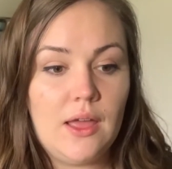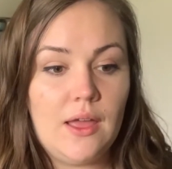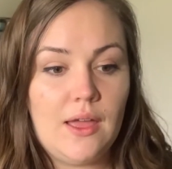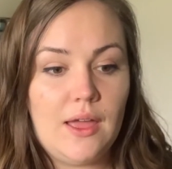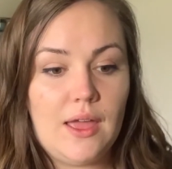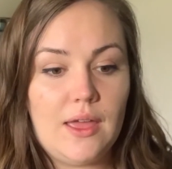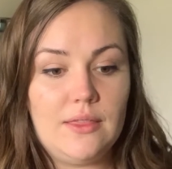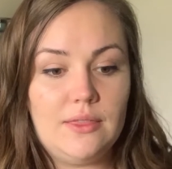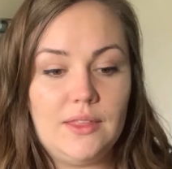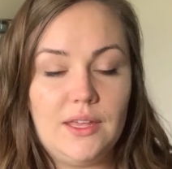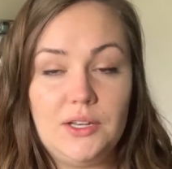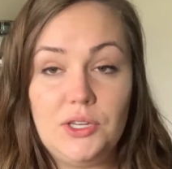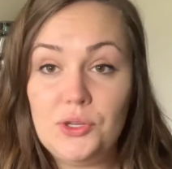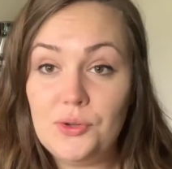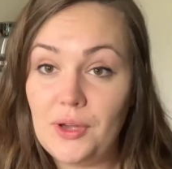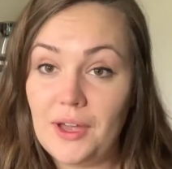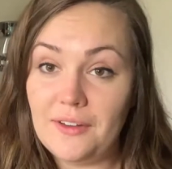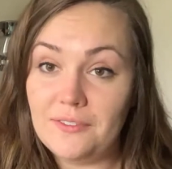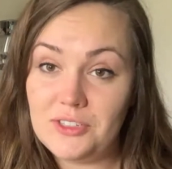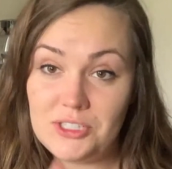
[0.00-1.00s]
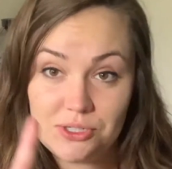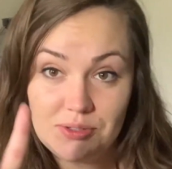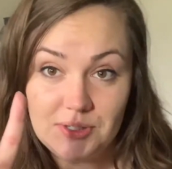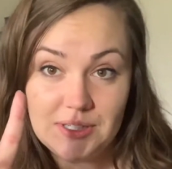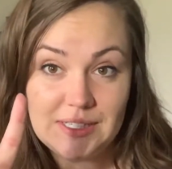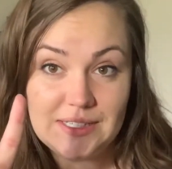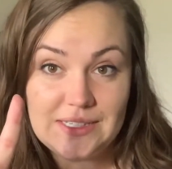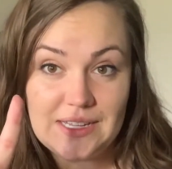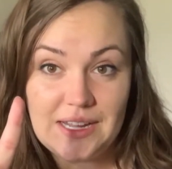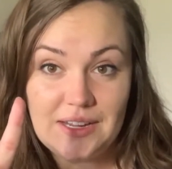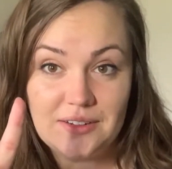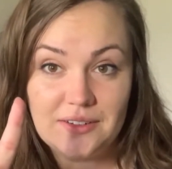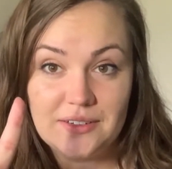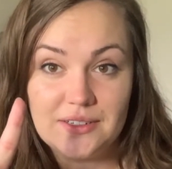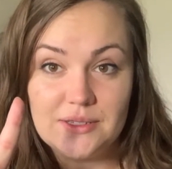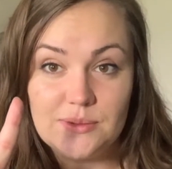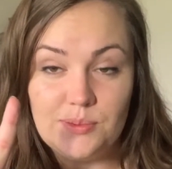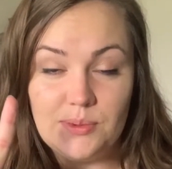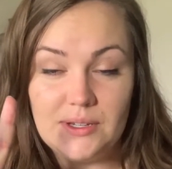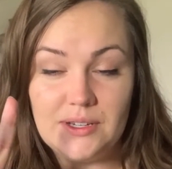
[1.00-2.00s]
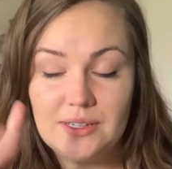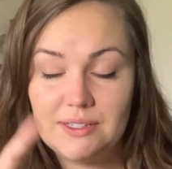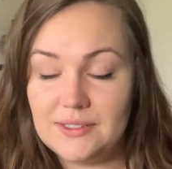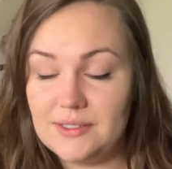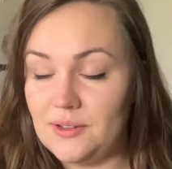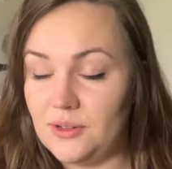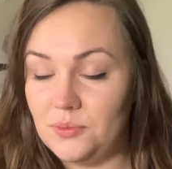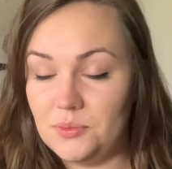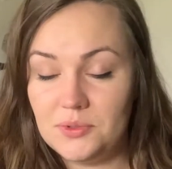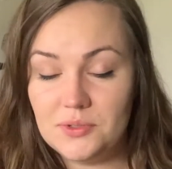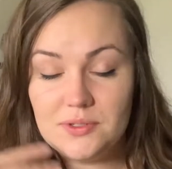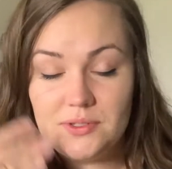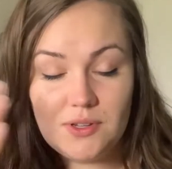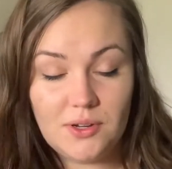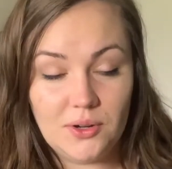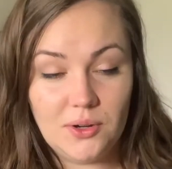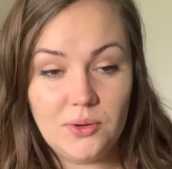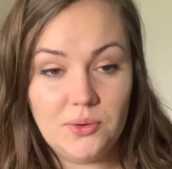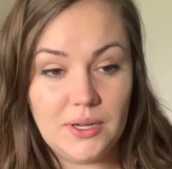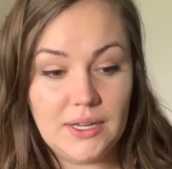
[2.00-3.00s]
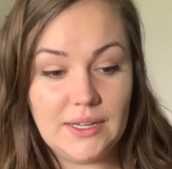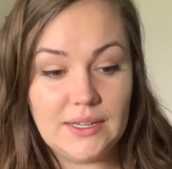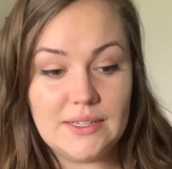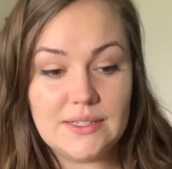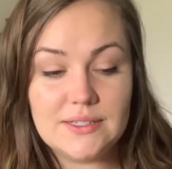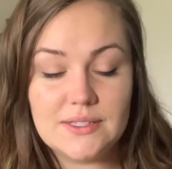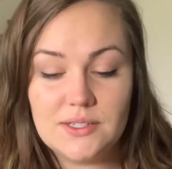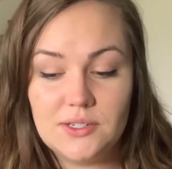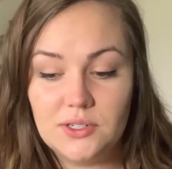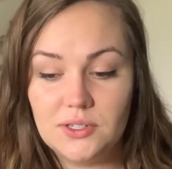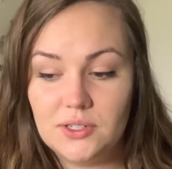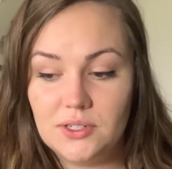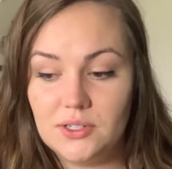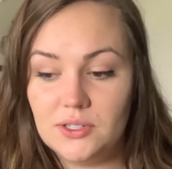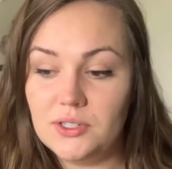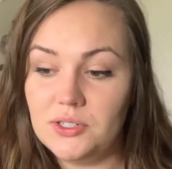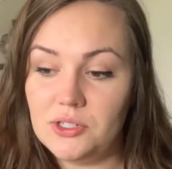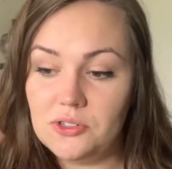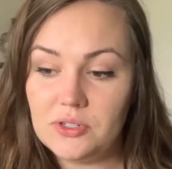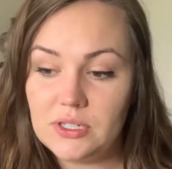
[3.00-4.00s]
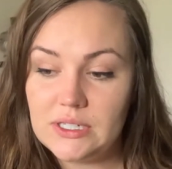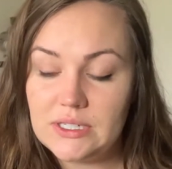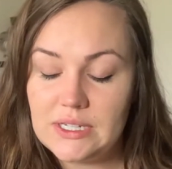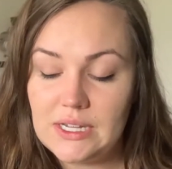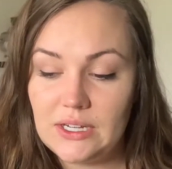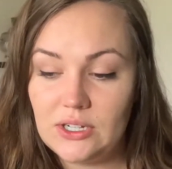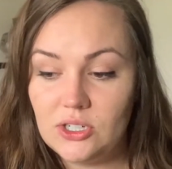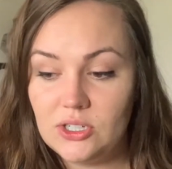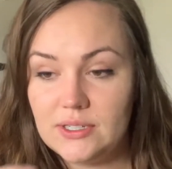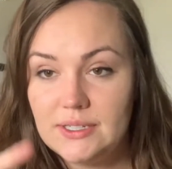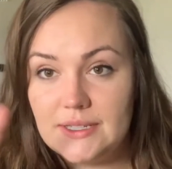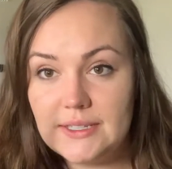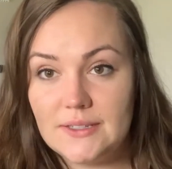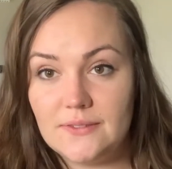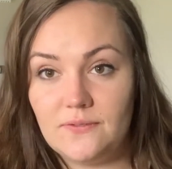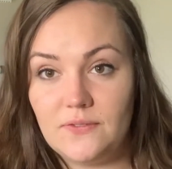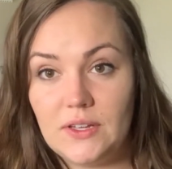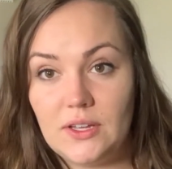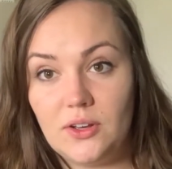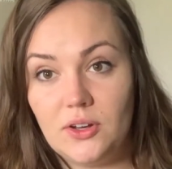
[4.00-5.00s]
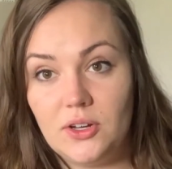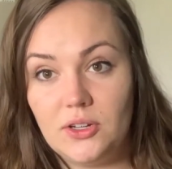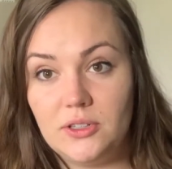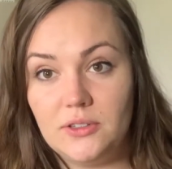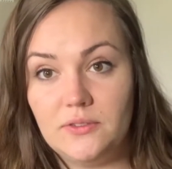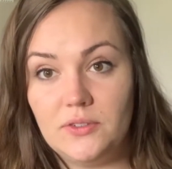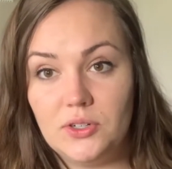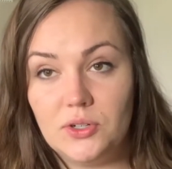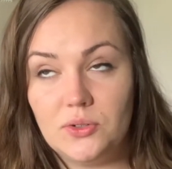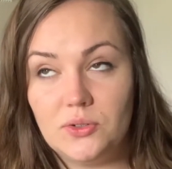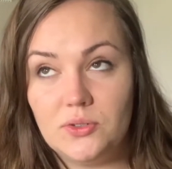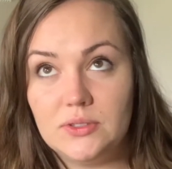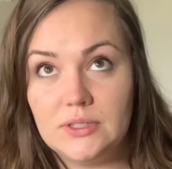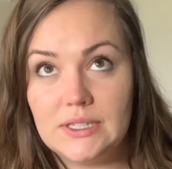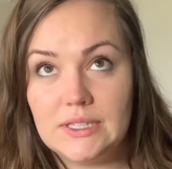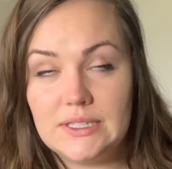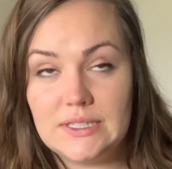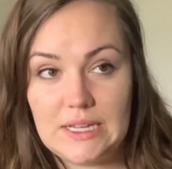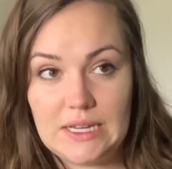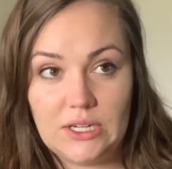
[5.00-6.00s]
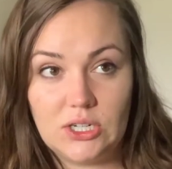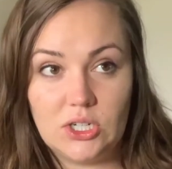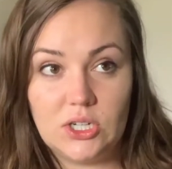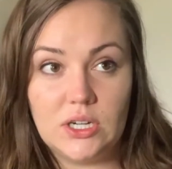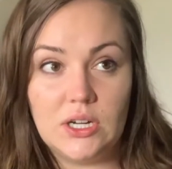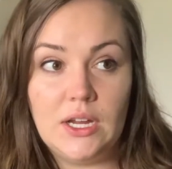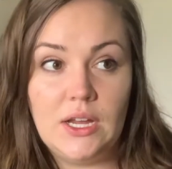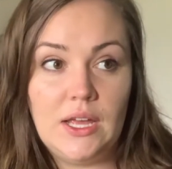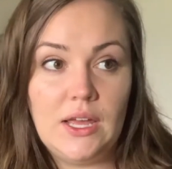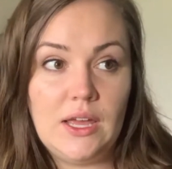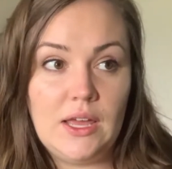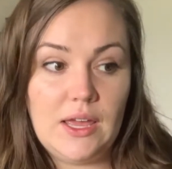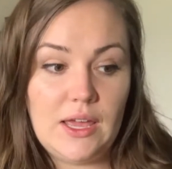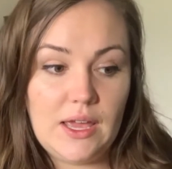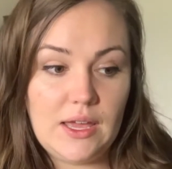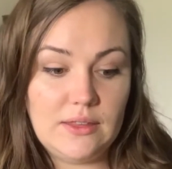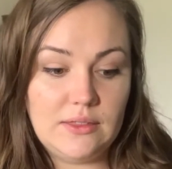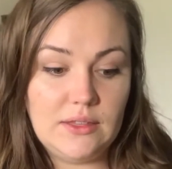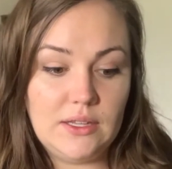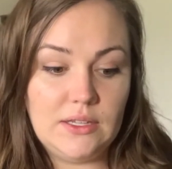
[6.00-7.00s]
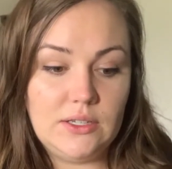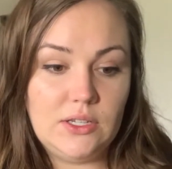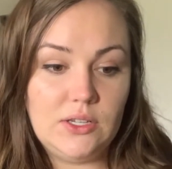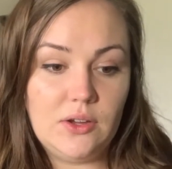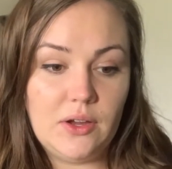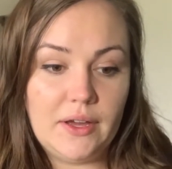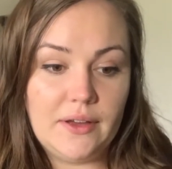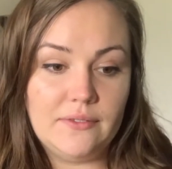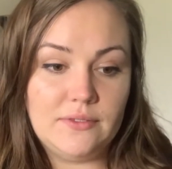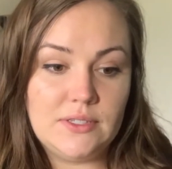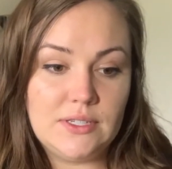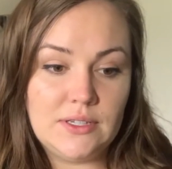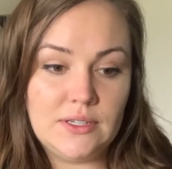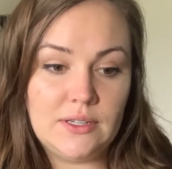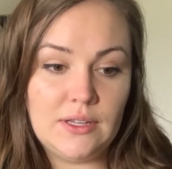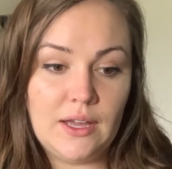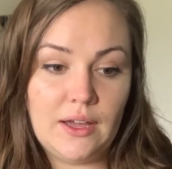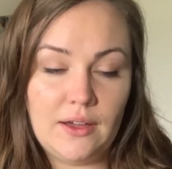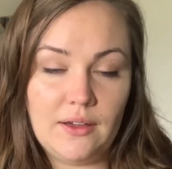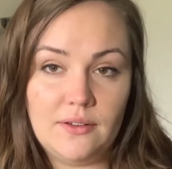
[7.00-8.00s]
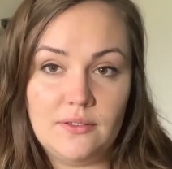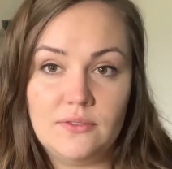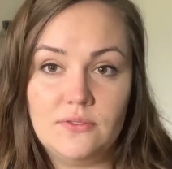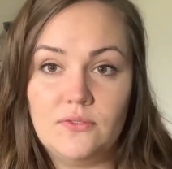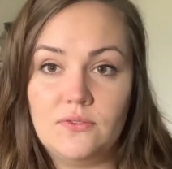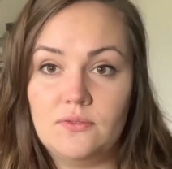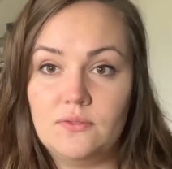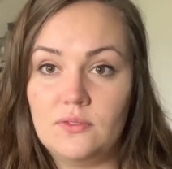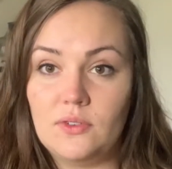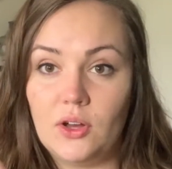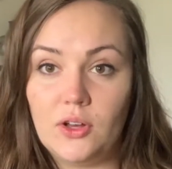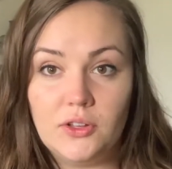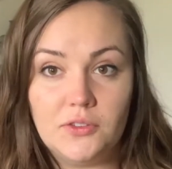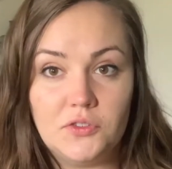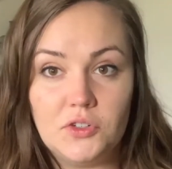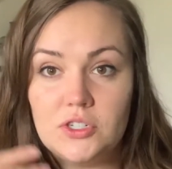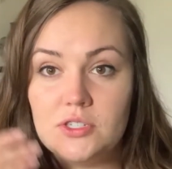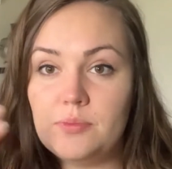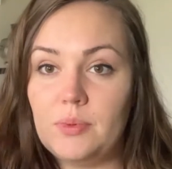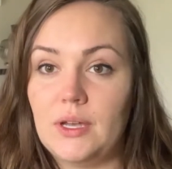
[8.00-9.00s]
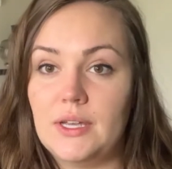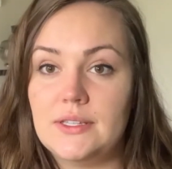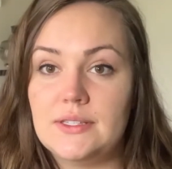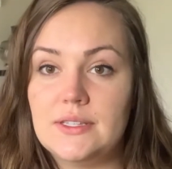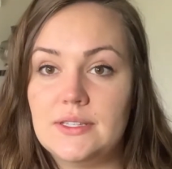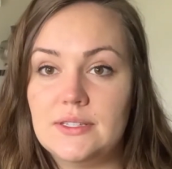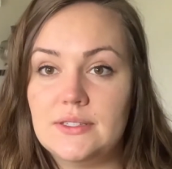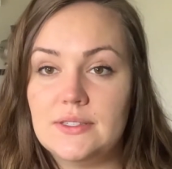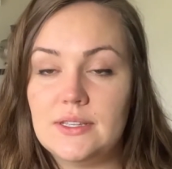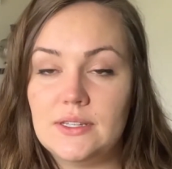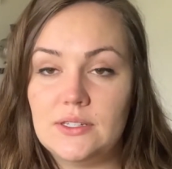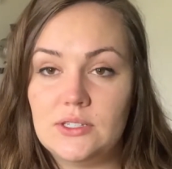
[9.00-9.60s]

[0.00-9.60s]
and then you have 2 containers because almost always your new container doesn't fit all of your old container, and then you have to have all of your spices in